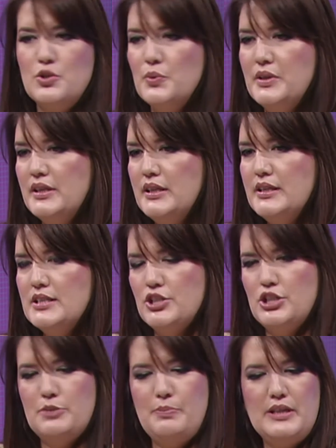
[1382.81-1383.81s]
doing this, and
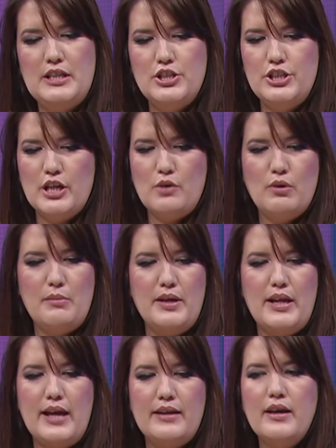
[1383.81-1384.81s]
she's speaking to young
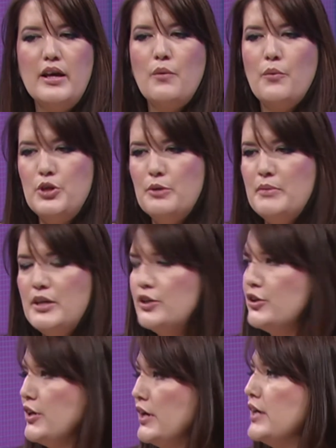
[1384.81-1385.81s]
women. And when you meet
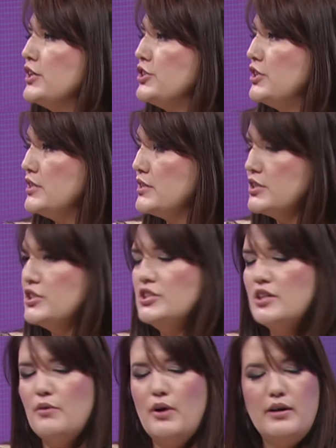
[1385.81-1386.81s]
her,
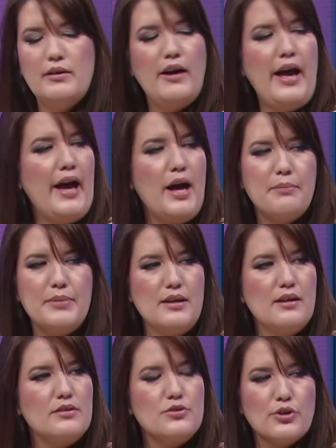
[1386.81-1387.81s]
she's a
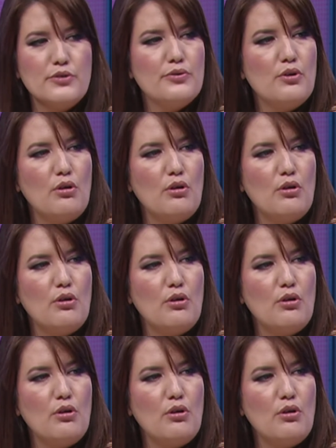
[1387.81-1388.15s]
happy, joyful